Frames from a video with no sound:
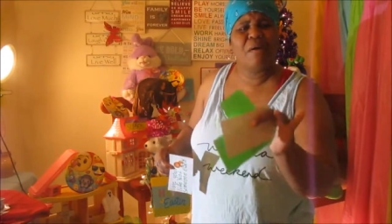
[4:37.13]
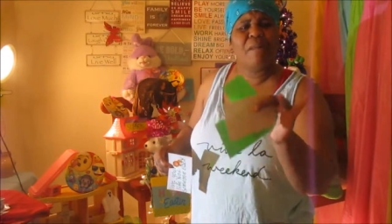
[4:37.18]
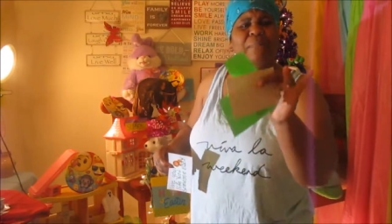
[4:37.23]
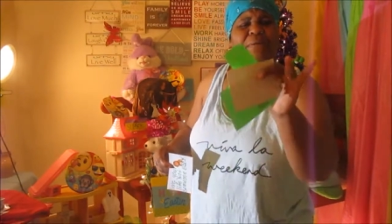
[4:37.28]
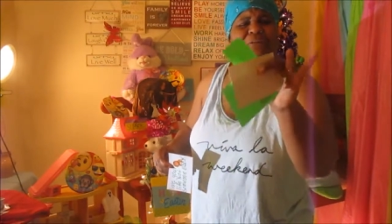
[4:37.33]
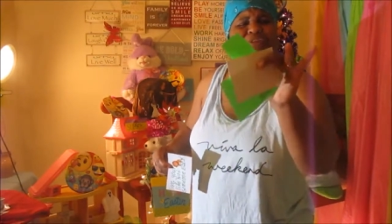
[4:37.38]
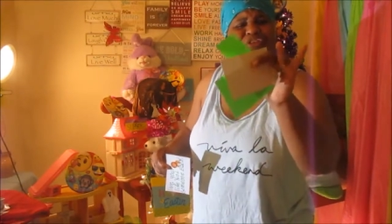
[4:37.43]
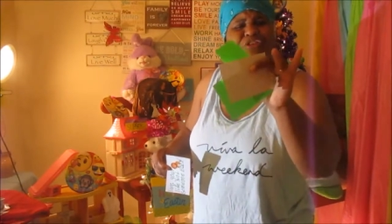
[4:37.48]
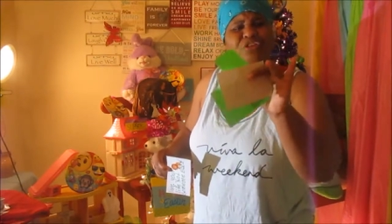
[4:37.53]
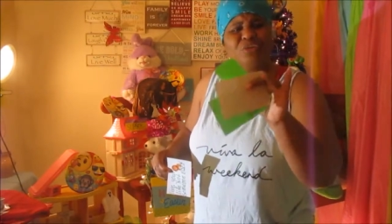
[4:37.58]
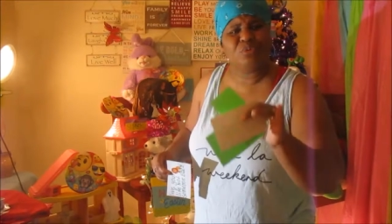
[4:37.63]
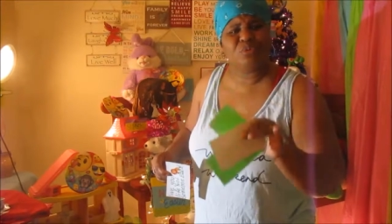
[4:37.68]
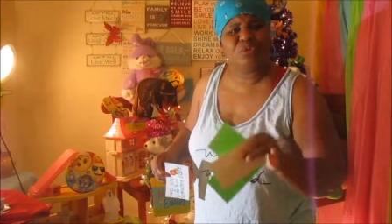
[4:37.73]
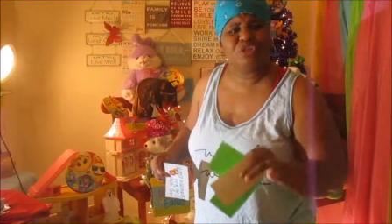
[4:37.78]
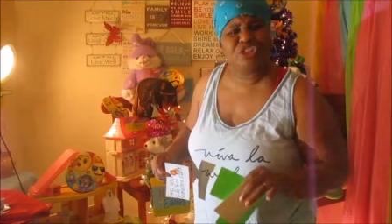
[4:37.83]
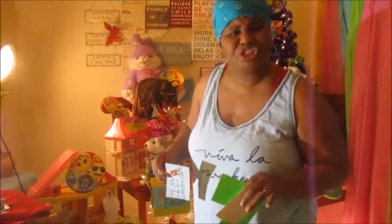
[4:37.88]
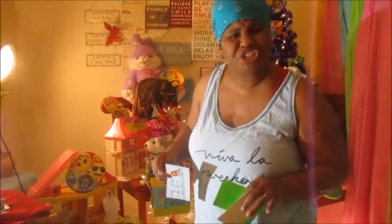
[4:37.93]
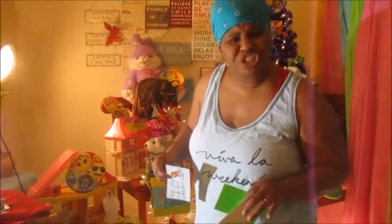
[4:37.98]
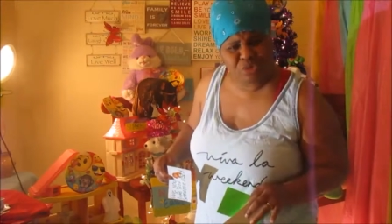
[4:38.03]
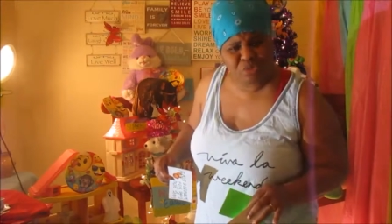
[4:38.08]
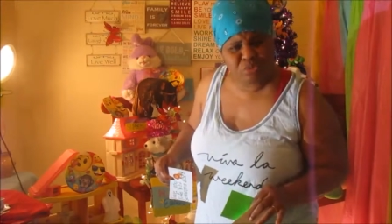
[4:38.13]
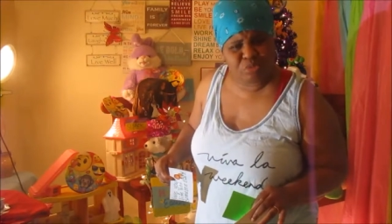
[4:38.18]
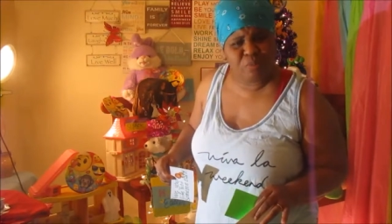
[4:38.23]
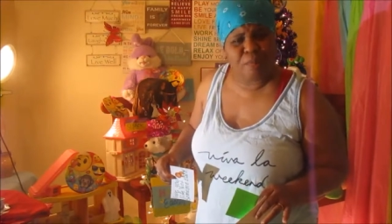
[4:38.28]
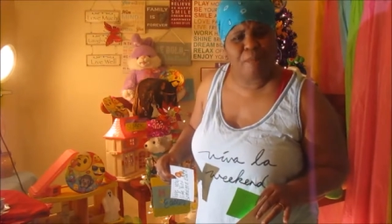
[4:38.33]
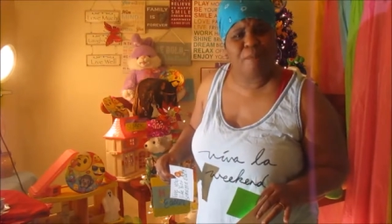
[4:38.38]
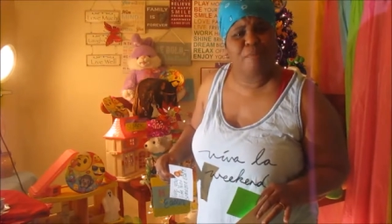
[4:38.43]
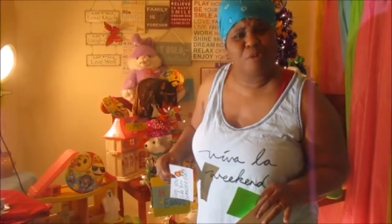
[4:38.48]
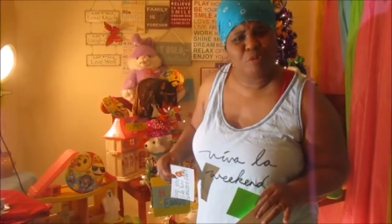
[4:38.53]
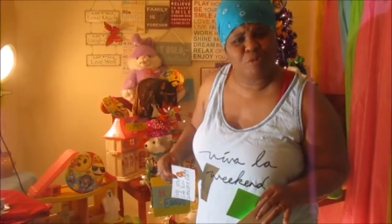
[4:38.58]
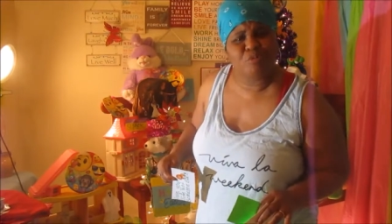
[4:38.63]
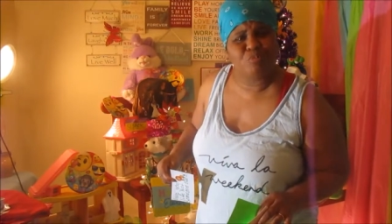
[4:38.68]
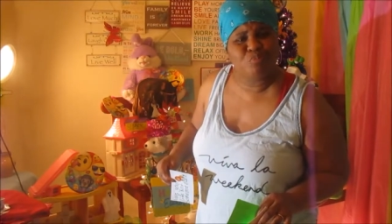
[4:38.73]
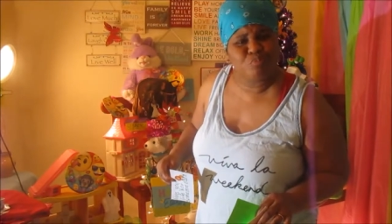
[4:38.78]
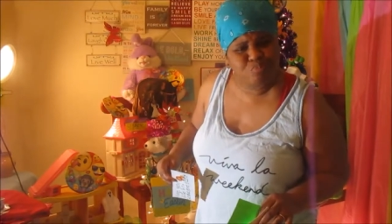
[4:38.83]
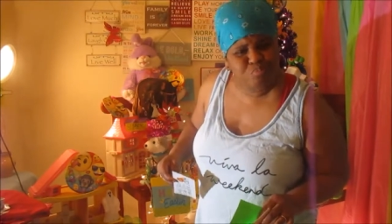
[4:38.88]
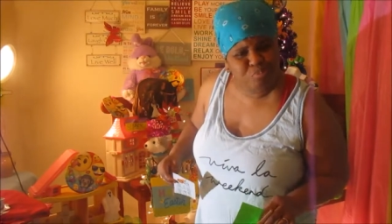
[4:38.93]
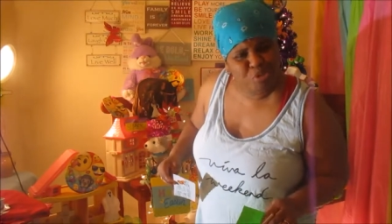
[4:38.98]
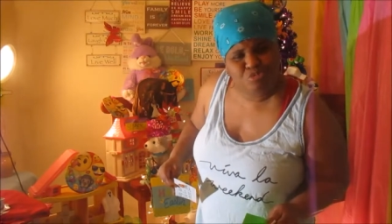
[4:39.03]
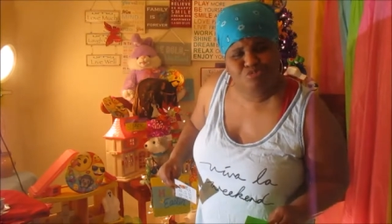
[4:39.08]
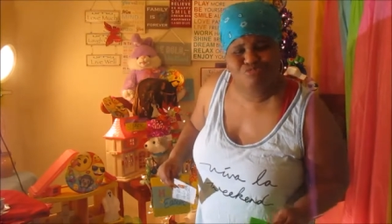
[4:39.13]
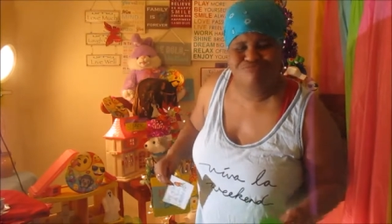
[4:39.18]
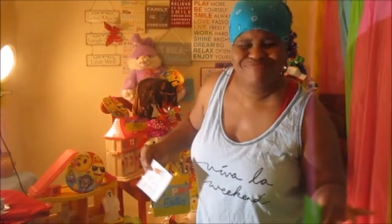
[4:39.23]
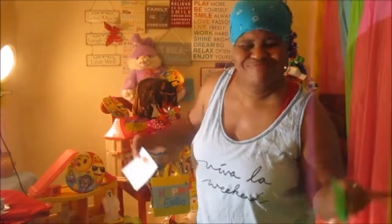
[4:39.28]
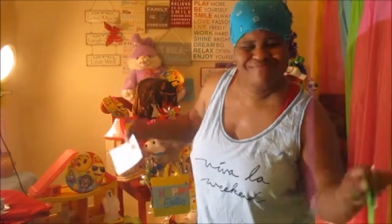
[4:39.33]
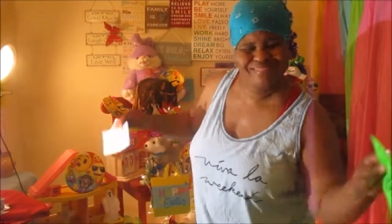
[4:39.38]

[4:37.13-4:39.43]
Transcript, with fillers: but do you, boo, boo,